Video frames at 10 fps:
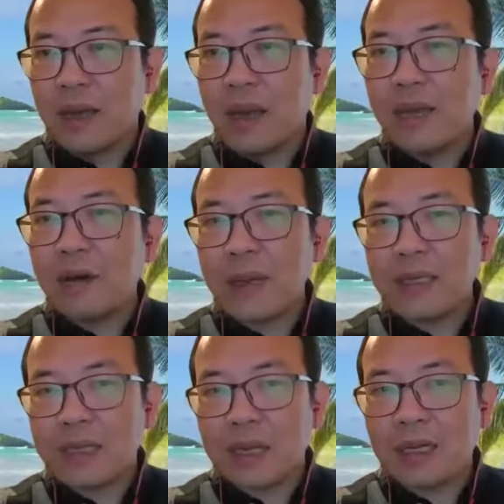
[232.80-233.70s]

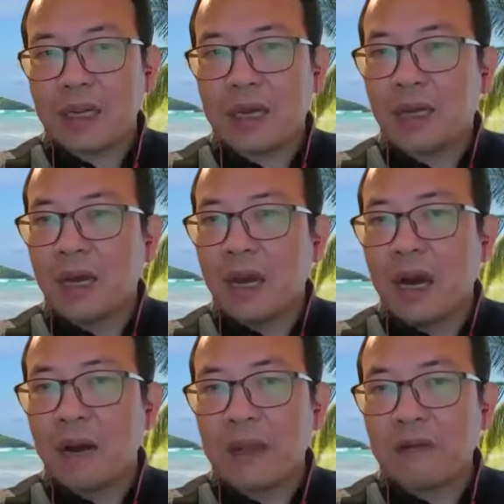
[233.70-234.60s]
Human-centered
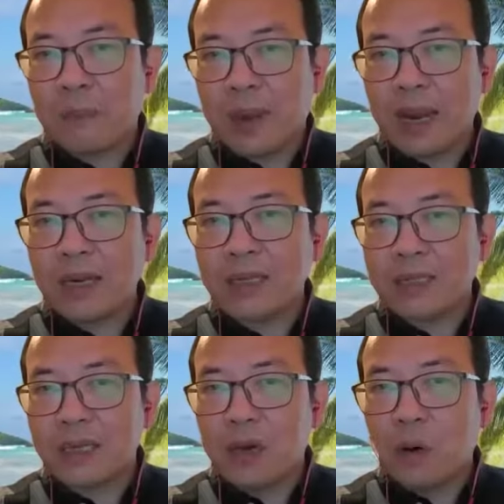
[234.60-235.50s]
urban
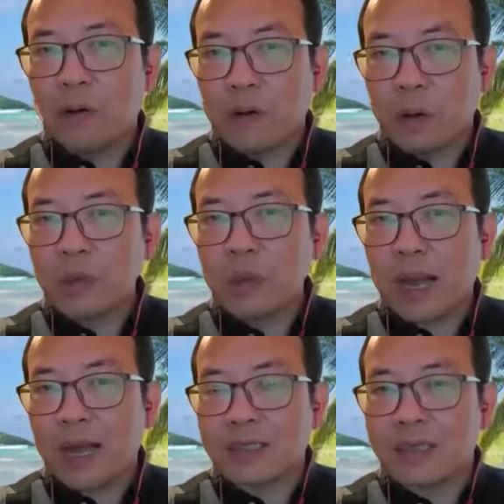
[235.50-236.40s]
informatics
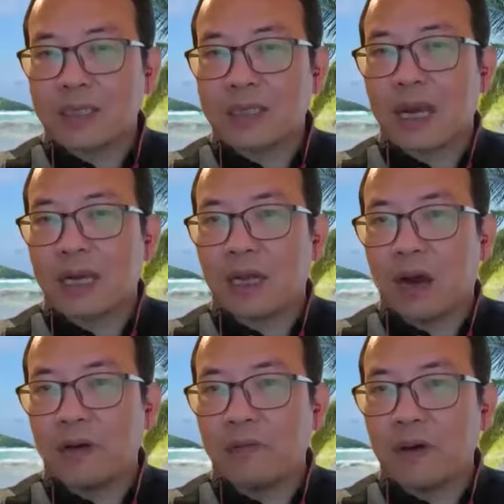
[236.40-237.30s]
revolutionized the study
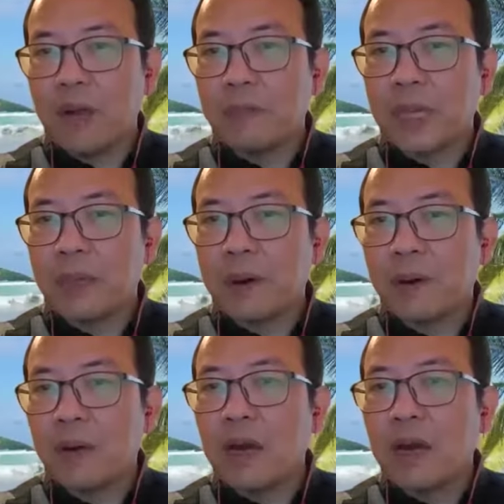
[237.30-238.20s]
of
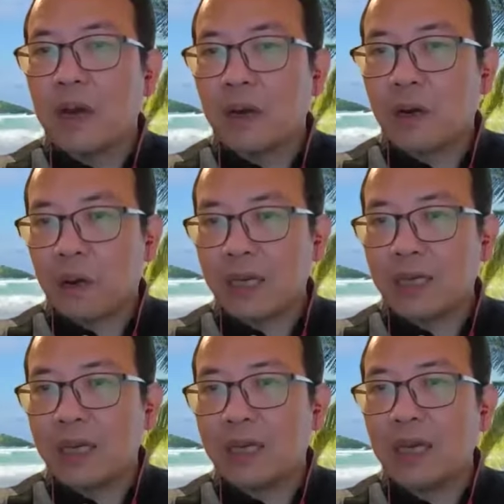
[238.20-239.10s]
people
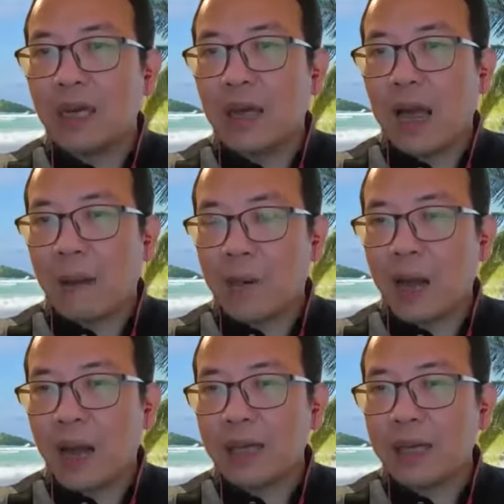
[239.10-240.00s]
creating,
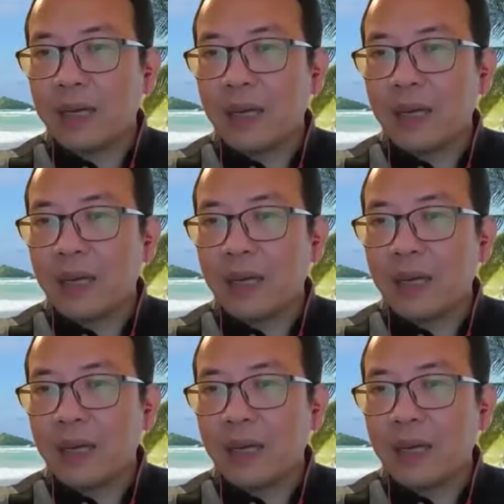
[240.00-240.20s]
applying,